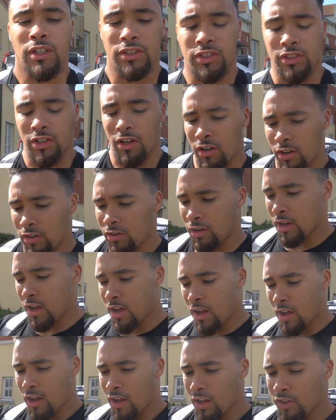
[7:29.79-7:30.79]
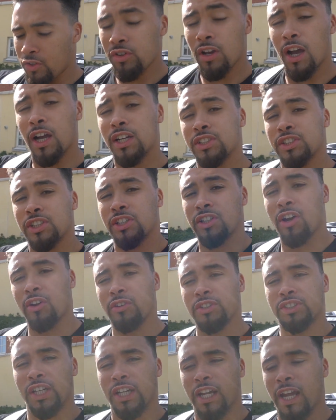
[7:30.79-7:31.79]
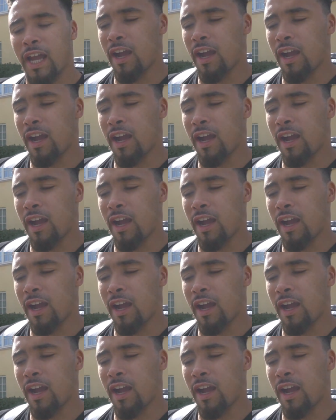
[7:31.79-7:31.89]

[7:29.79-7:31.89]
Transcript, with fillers: So you guys should go and check